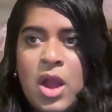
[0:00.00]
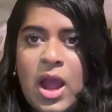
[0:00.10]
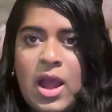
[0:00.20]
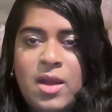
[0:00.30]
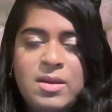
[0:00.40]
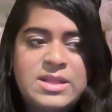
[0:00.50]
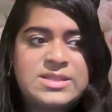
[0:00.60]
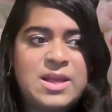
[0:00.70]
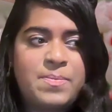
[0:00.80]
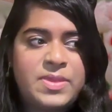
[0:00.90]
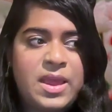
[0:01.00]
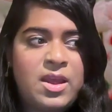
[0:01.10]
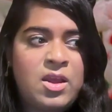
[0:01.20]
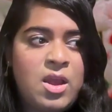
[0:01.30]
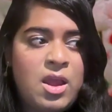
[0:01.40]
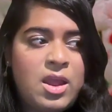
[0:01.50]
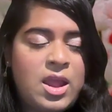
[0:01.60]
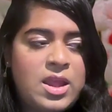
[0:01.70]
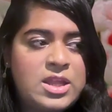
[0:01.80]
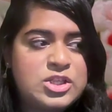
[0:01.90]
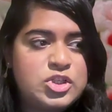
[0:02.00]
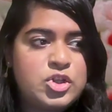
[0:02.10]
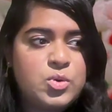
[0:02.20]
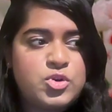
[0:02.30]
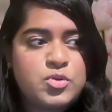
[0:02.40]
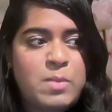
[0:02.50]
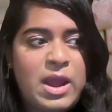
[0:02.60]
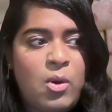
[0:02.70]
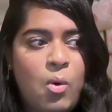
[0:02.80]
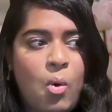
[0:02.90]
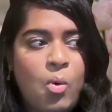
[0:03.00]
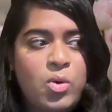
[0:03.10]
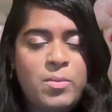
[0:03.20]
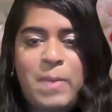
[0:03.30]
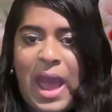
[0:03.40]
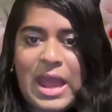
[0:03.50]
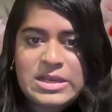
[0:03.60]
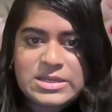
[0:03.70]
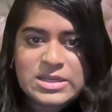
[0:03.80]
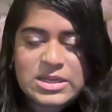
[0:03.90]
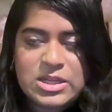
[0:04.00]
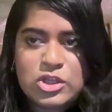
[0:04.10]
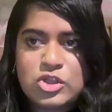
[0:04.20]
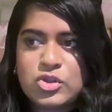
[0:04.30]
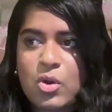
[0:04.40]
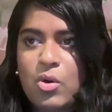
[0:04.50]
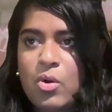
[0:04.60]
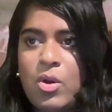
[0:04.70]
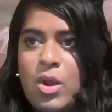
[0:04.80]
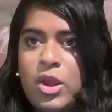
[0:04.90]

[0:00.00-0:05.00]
it's something, it's due to my own patterns, or